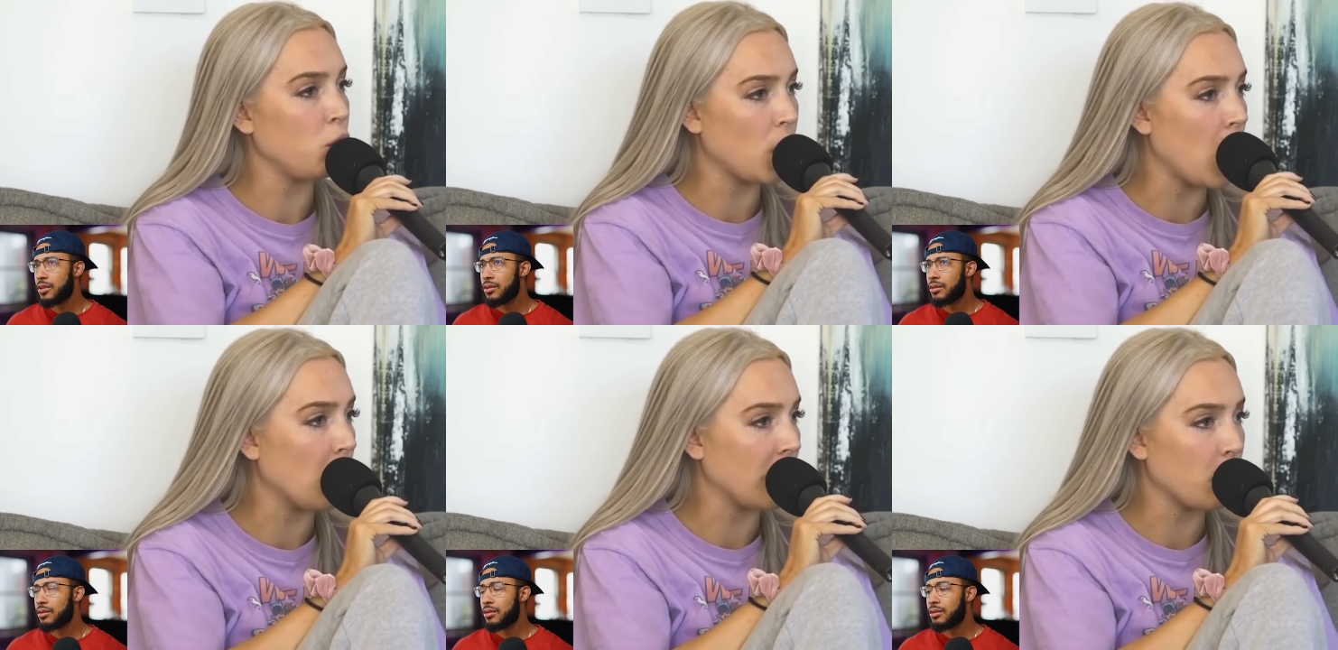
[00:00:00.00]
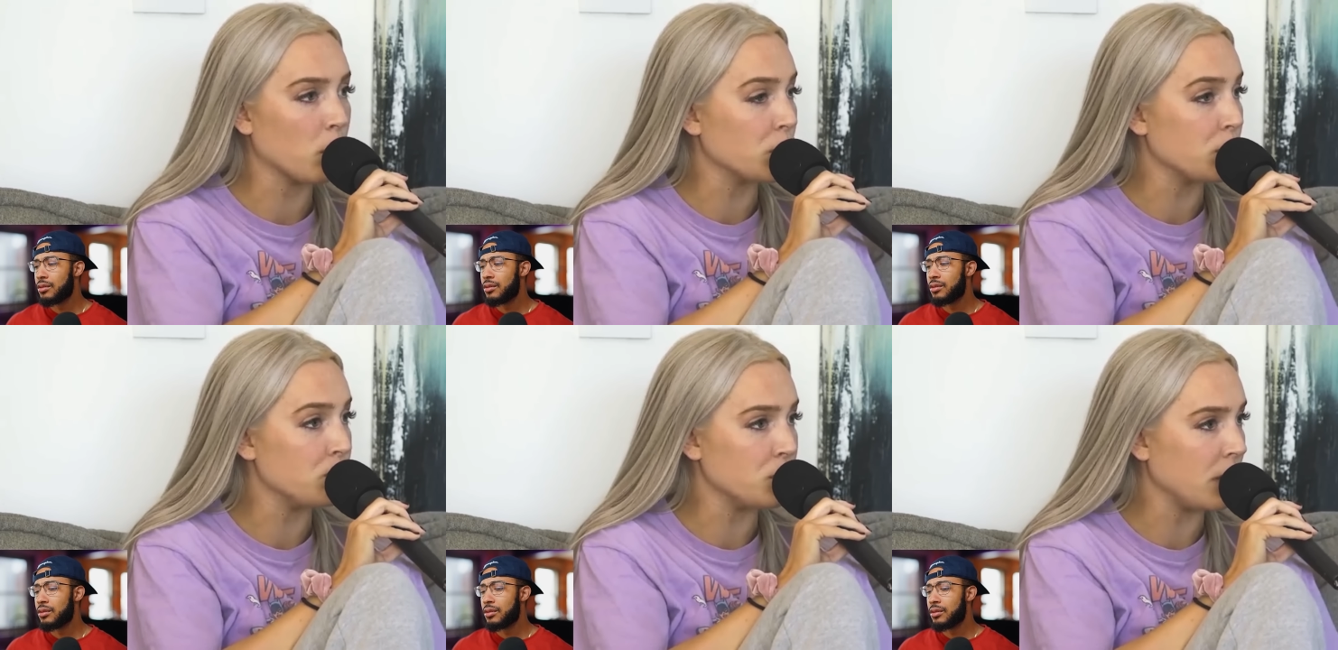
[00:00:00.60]
Speaker 1: go? Like, what were you
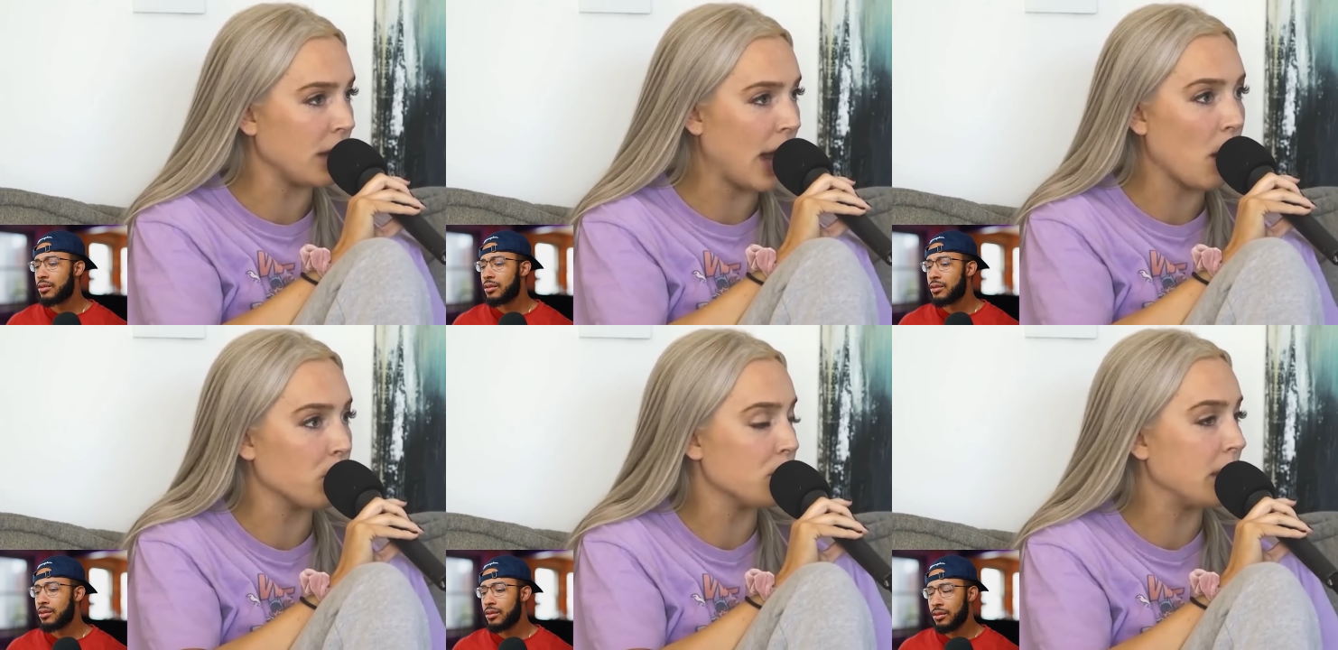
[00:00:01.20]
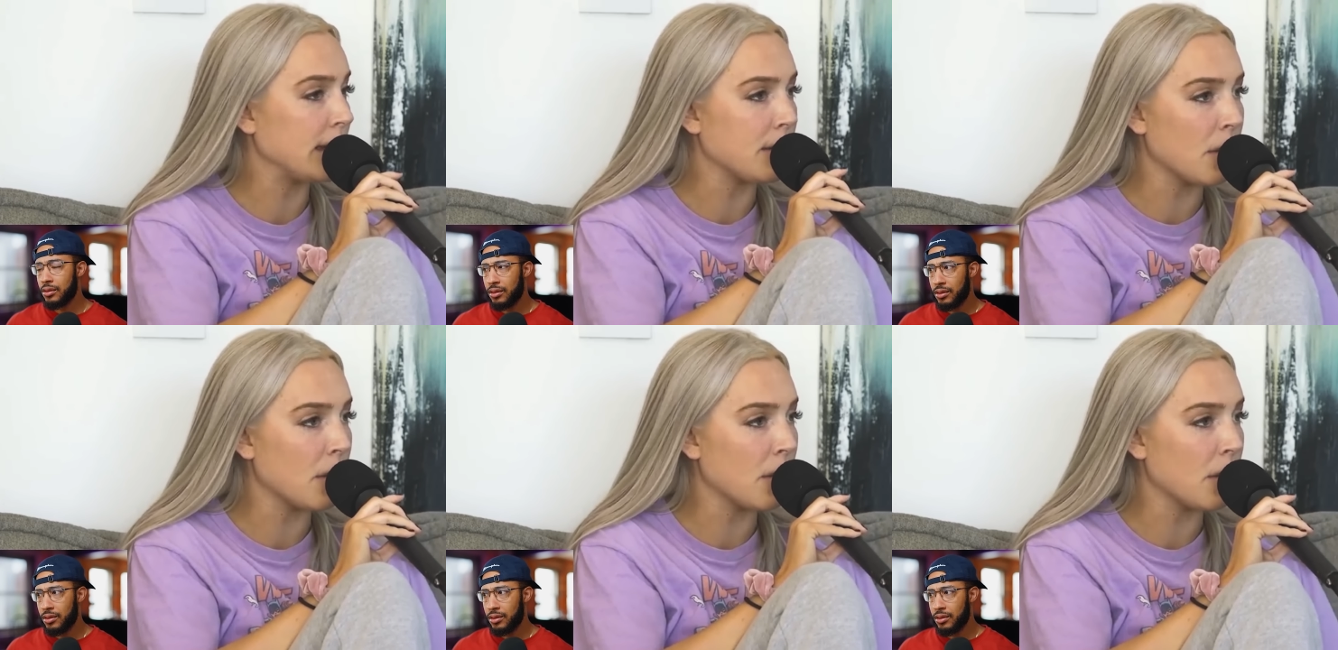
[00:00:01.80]
doing? How were you making